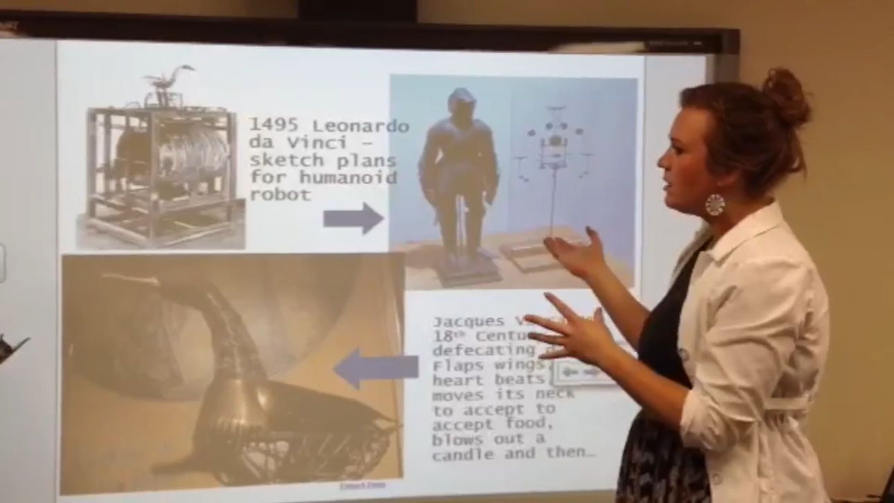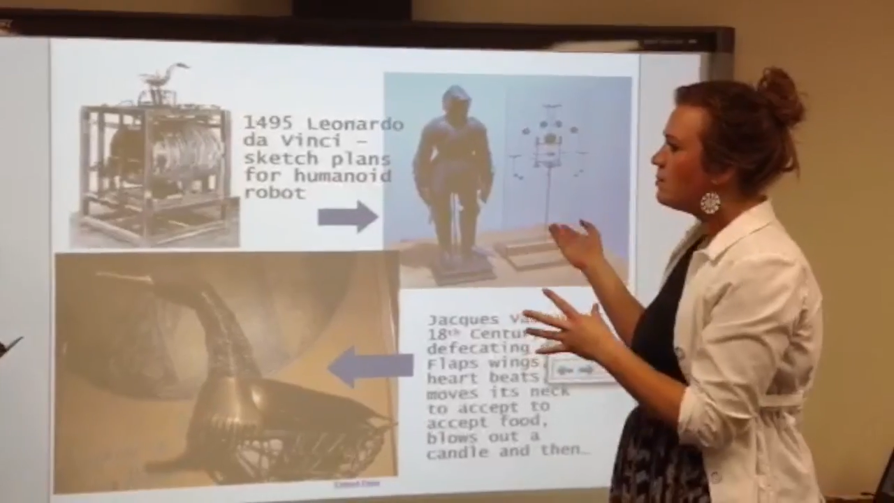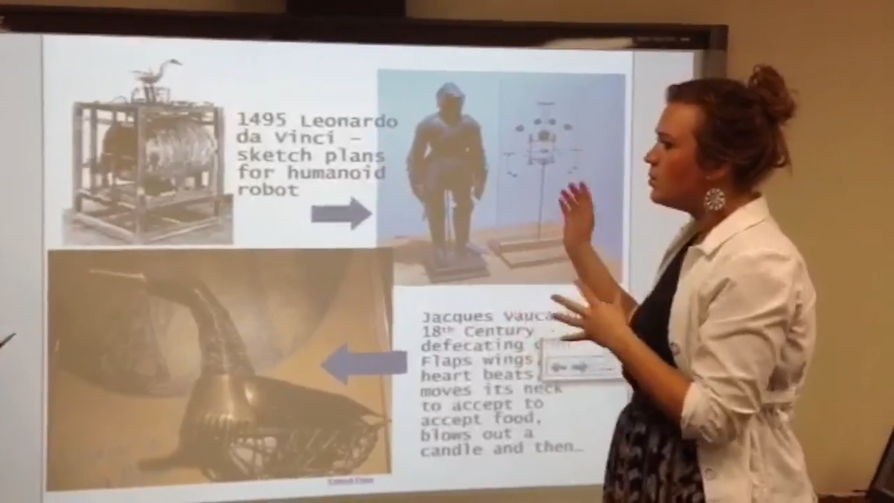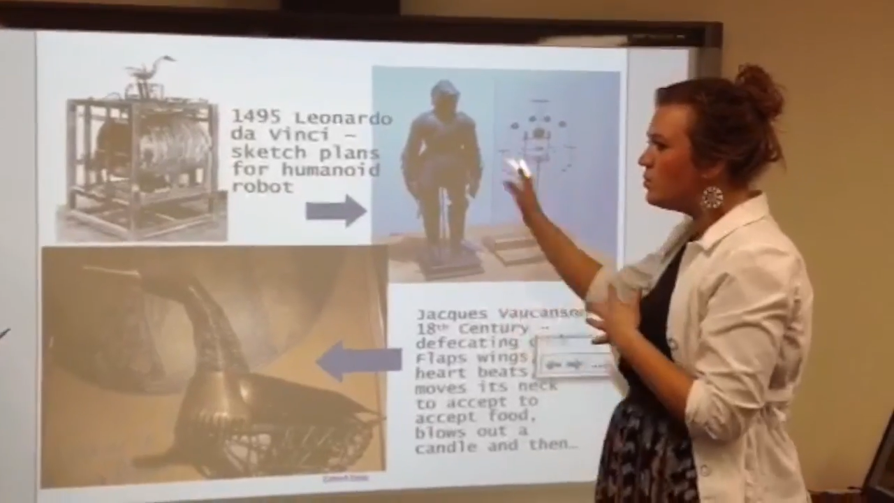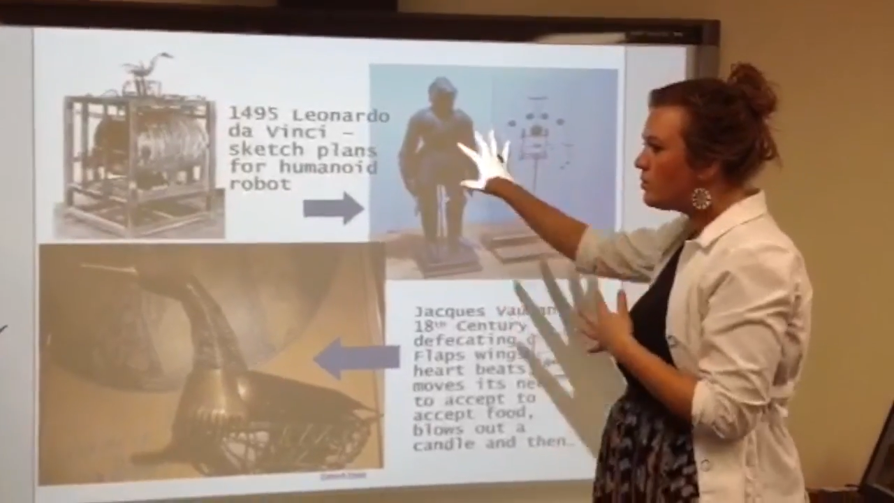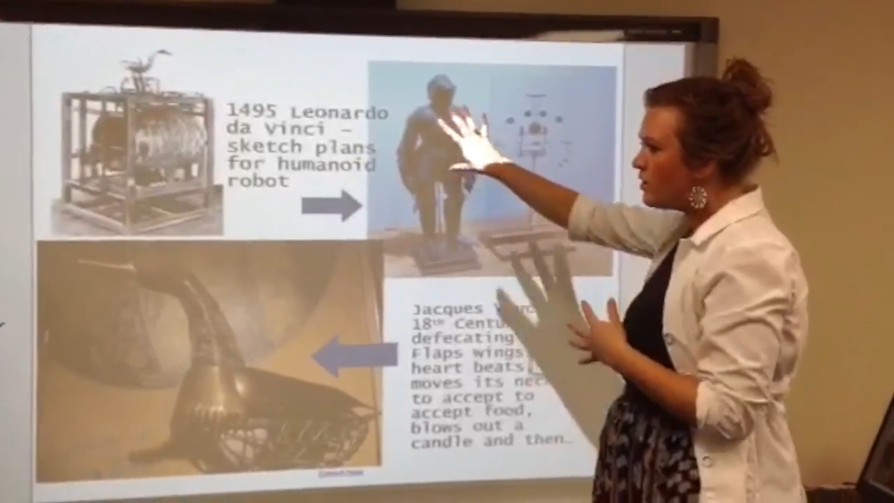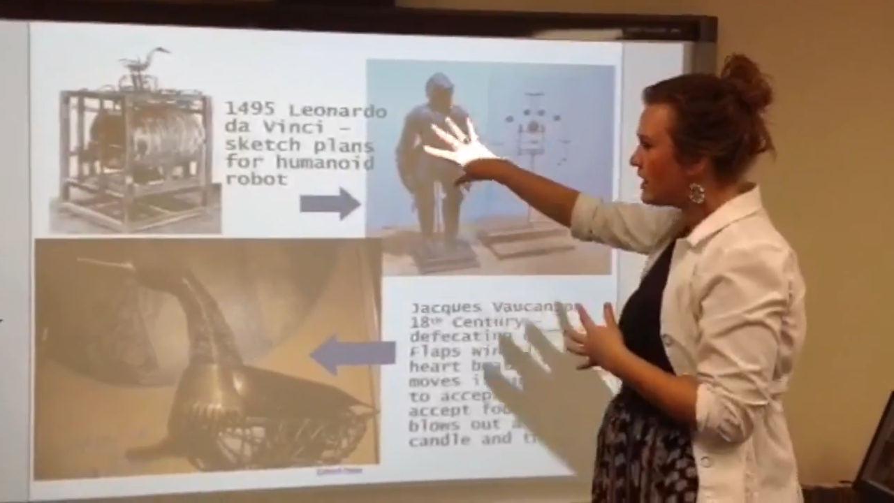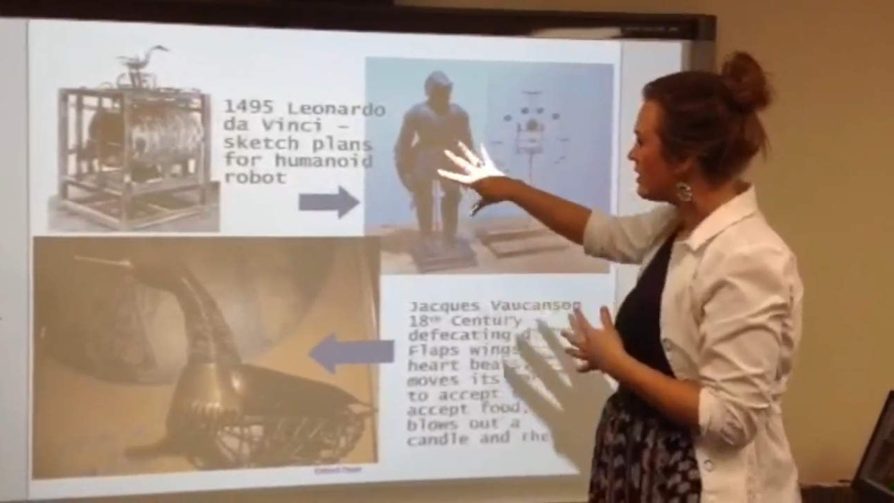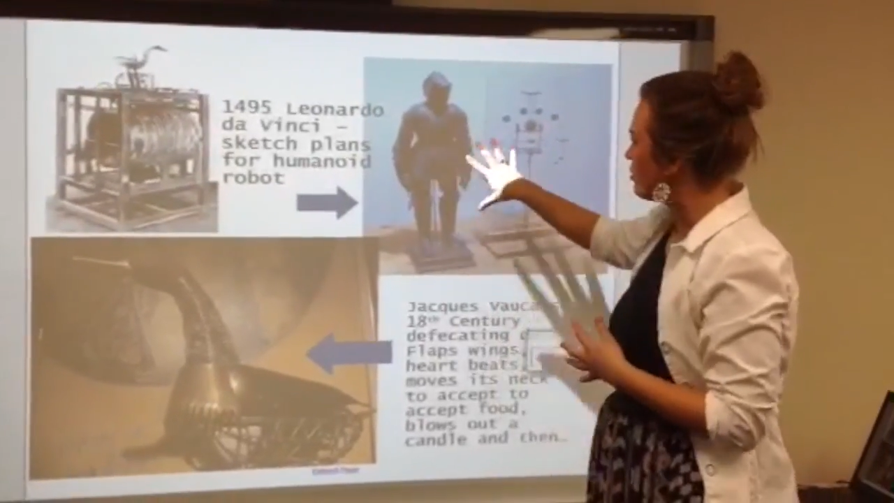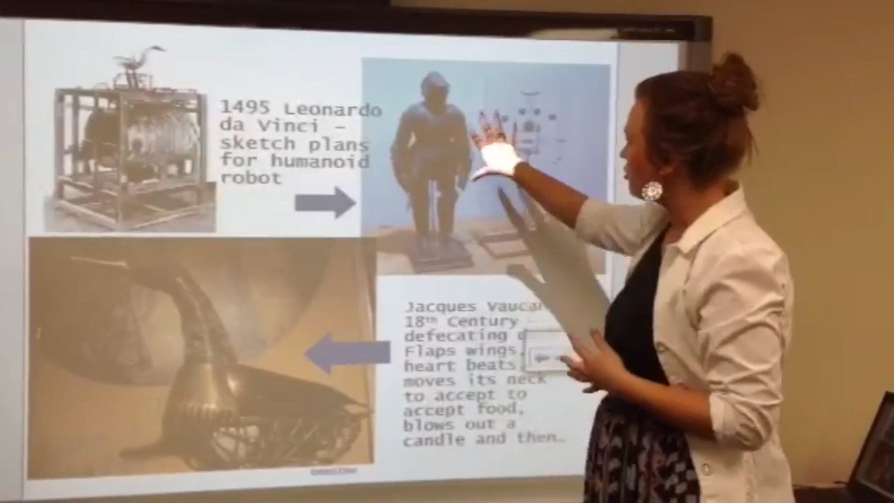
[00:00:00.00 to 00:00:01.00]
move
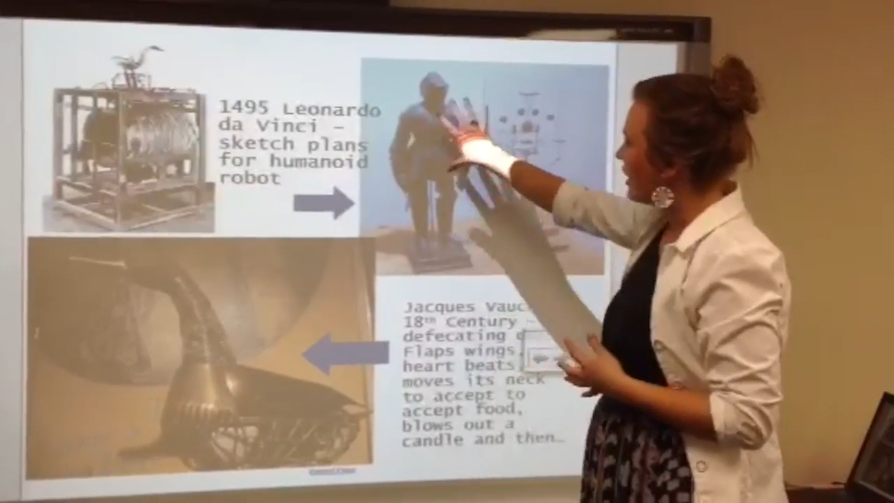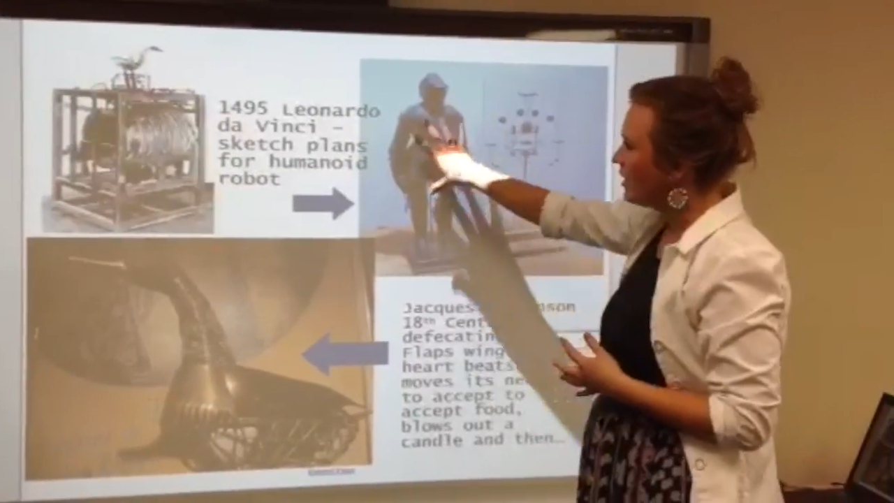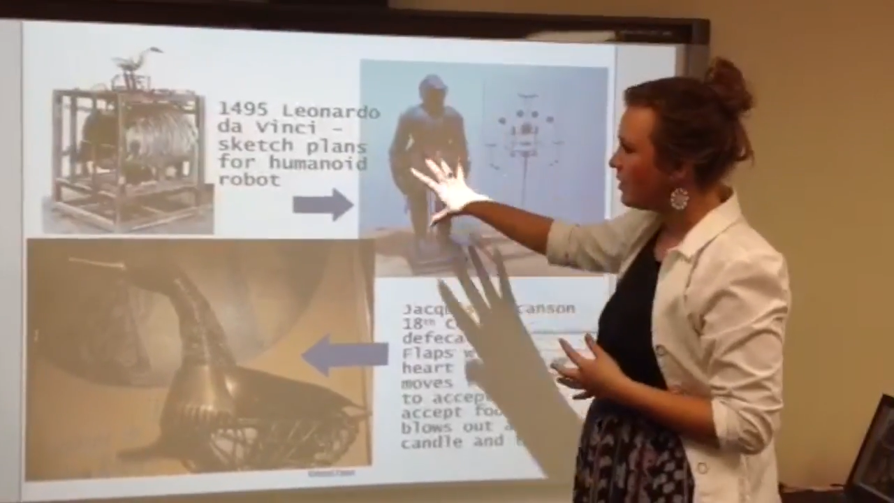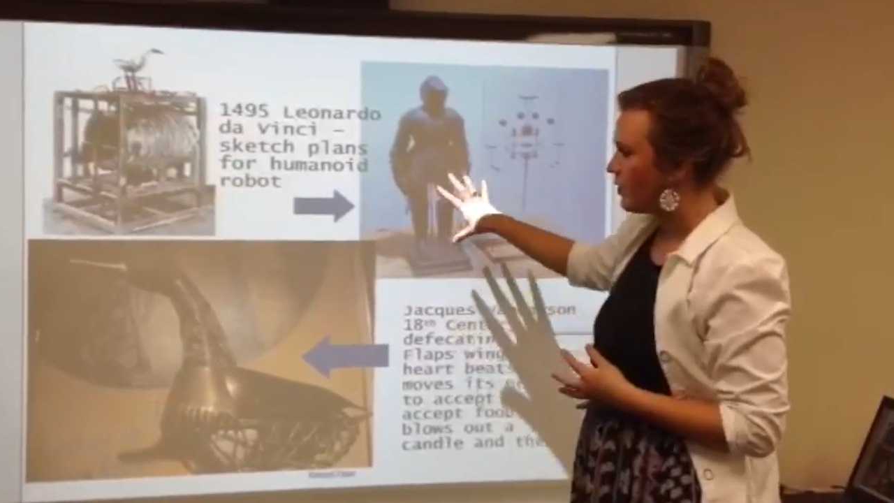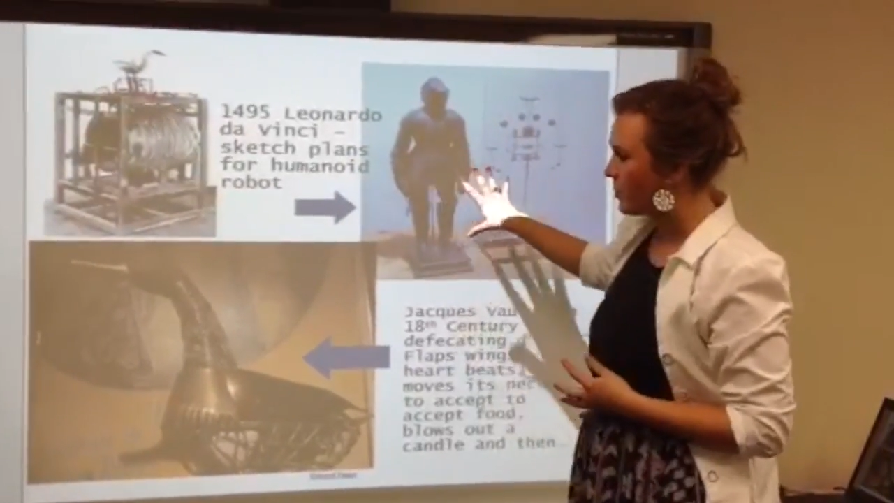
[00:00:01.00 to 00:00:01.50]
this shell of